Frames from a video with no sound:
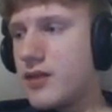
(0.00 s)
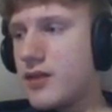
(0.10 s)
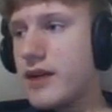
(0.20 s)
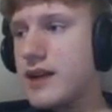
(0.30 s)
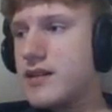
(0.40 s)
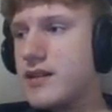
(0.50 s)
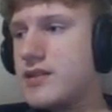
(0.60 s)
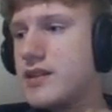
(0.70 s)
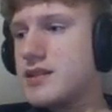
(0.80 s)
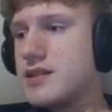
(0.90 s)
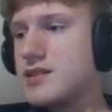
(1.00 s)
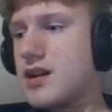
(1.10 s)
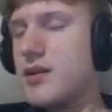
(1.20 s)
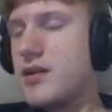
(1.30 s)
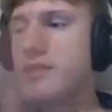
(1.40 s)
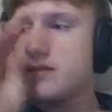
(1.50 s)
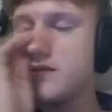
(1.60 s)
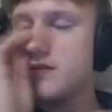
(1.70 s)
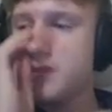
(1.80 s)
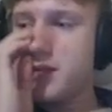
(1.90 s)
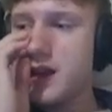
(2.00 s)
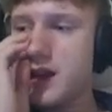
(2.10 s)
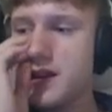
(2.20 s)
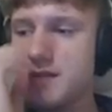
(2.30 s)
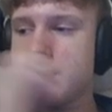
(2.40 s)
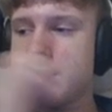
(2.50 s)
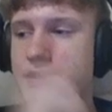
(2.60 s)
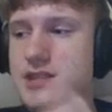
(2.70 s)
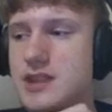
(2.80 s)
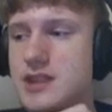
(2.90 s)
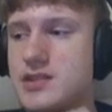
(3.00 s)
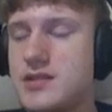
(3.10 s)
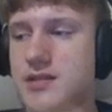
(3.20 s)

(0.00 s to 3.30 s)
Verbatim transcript: right? They only talk about the beginning of civilization.